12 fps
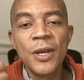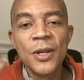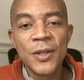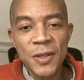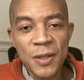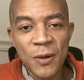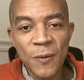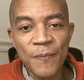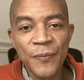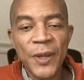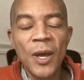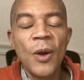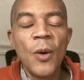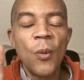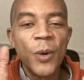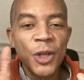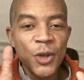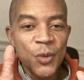So,
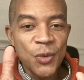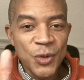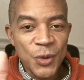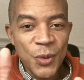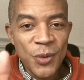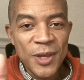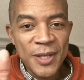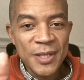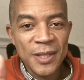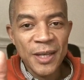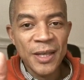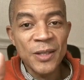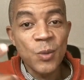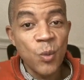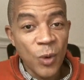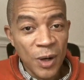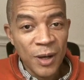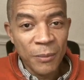when you do these things,
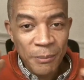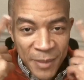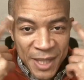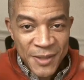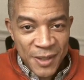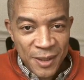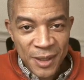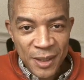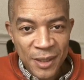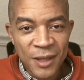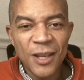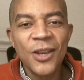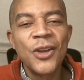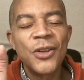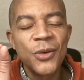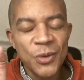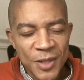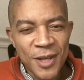one, mentally,
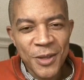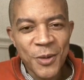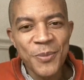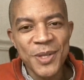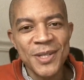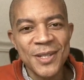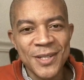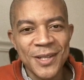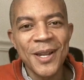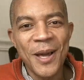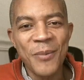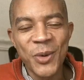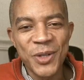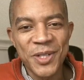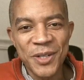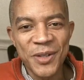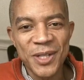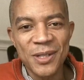you'll take your business a lot more
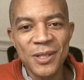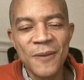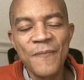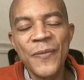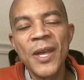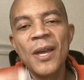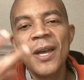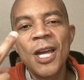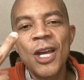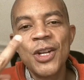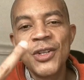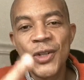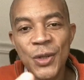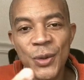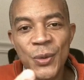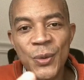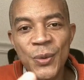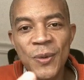seriously.
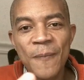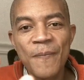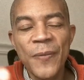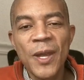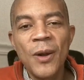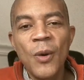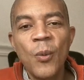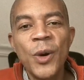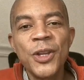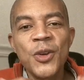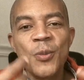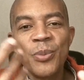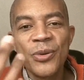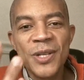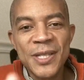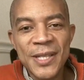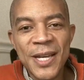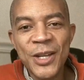Two, when you
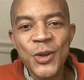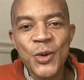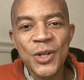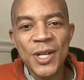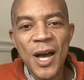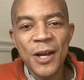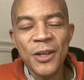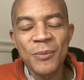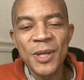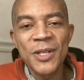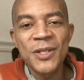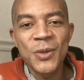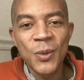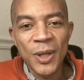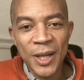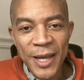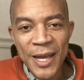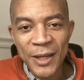present your documents to a
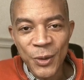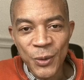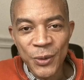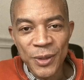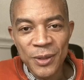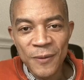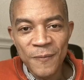landlord,